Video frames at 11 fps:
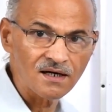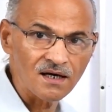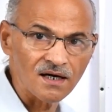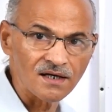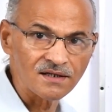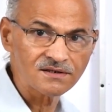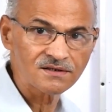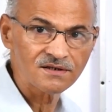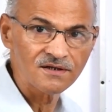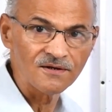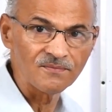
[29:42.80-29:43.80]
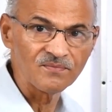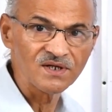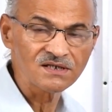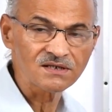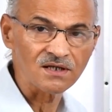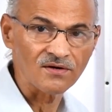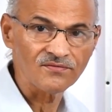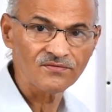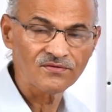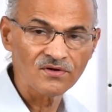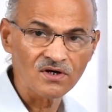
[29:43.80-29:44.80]
as means of
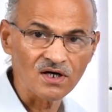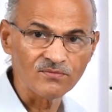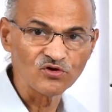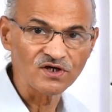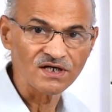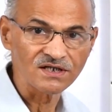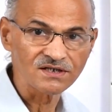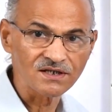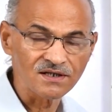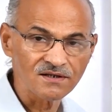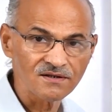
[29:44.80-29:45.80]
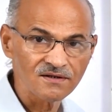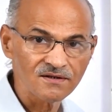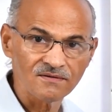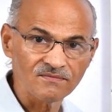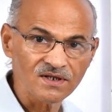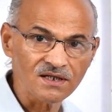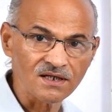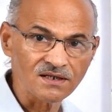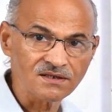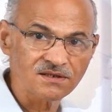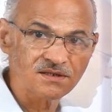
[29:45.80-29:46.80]
communication,
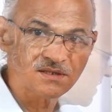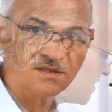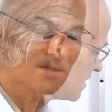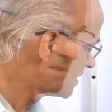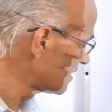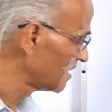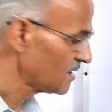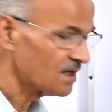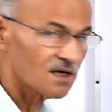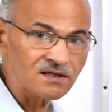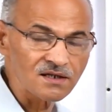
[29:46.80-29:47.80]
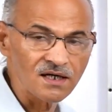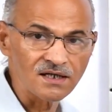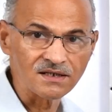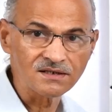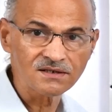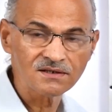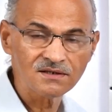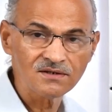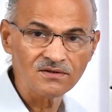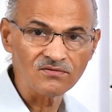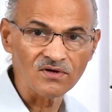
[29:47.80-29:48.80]
because Lord Ganesh
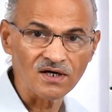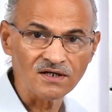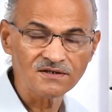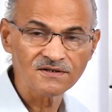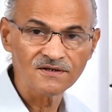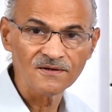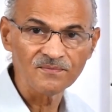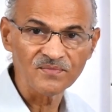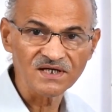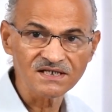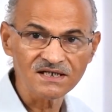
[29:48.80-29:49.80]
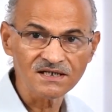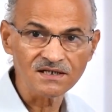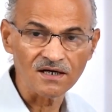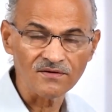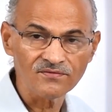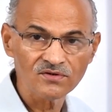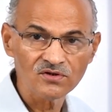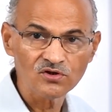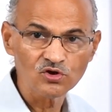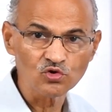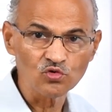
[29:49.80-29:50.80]
was patient of
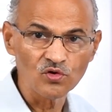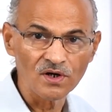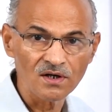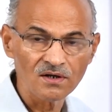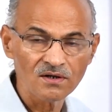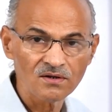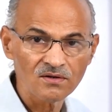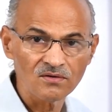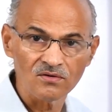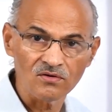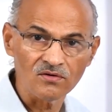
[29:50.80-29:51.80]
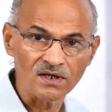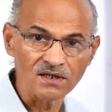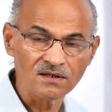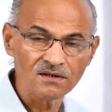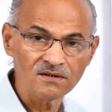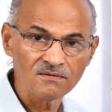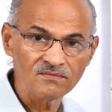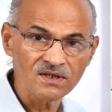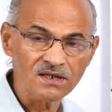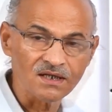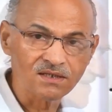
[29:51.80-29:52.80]
sugar. Why?
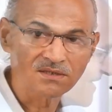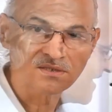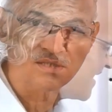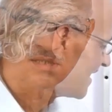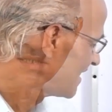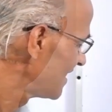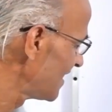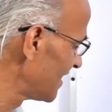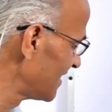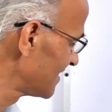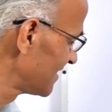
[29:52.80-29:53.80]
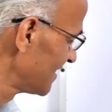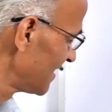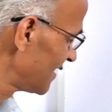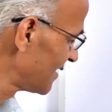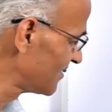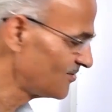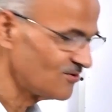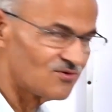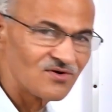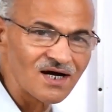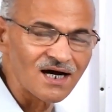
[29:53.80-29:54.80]
Because he liked
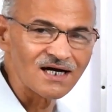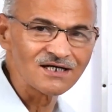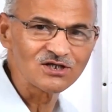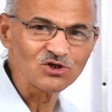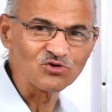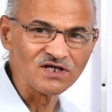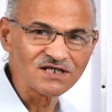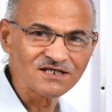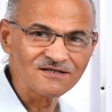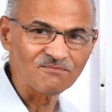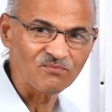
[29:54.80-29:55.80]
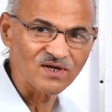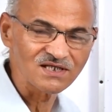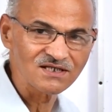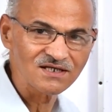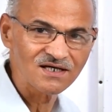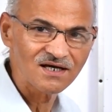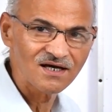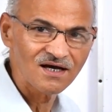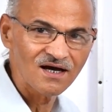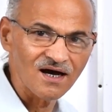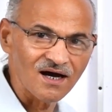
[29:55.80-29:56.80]
laddu and sweets much,
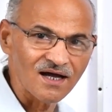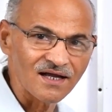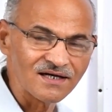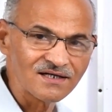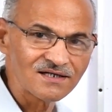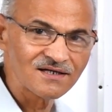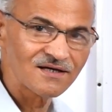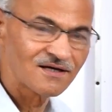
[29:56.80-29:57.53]
and